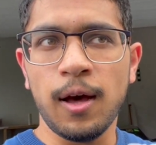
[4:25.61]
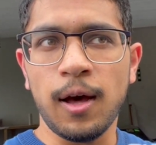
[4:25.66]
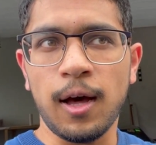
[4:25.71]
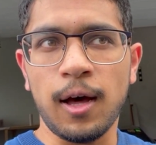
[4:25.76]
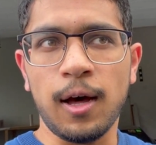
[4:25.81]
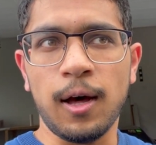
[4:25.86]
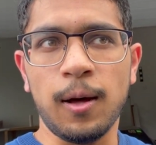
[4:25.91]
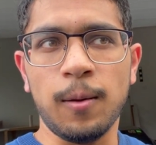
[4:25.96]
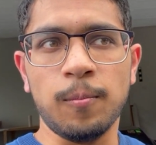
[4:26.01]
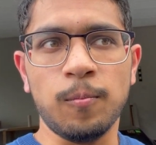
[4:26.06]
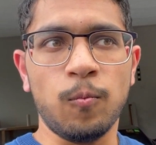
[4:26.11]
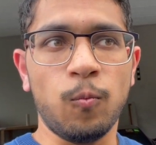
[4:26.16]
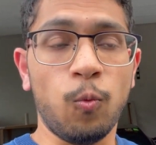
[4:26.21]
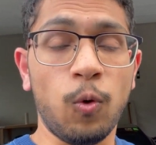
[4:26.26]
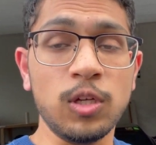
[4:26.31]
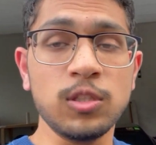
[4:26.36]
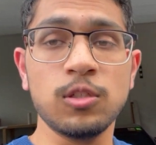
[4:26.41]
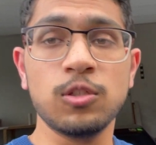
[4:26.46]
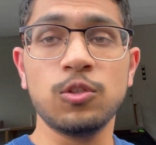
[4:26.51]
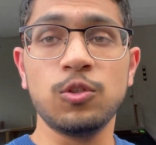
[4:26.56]

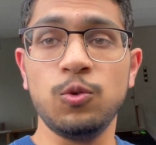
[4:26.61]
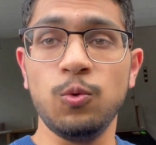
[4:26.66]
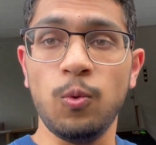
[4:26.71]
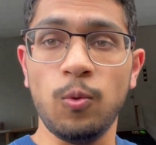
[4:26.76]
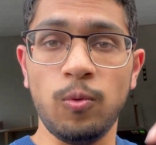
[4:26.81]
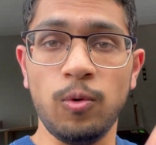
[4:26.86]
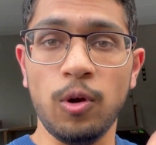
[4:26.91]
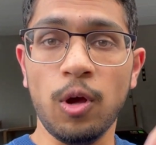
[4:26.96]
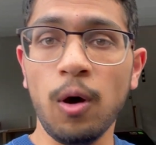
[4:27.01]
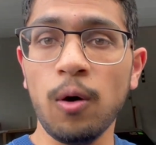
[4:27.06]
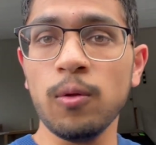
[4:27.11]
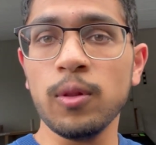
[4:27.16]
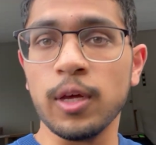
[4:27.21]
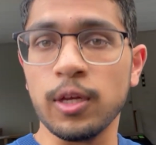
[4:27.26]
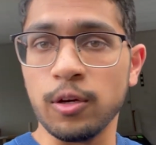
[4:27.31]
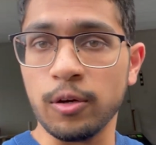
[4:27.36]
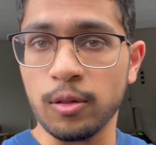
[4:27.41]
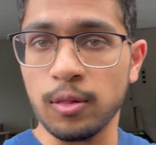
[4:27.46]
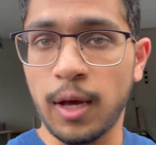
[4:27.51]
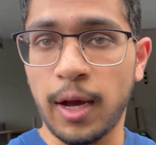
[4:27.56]
Once you know
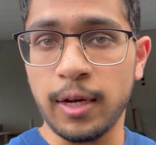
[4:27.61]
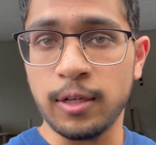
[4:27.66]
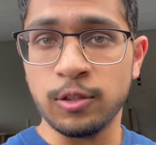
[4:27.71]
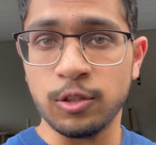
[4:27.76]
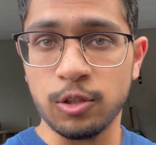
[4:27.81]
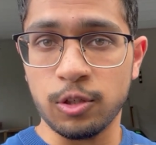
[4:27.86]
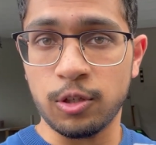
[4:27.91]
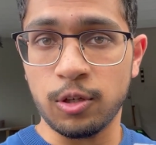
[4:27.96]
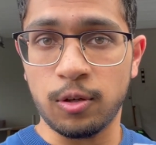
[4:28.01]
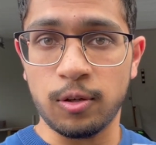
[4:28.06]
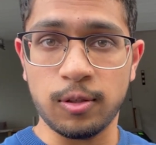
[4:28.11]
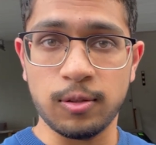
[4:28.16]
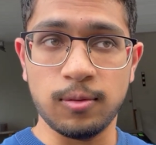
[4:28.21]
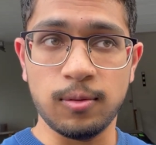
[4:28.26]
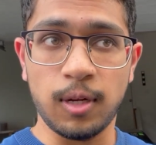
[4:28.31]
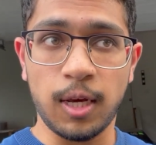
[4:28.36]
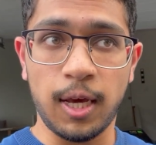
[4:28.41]
that your lines are good,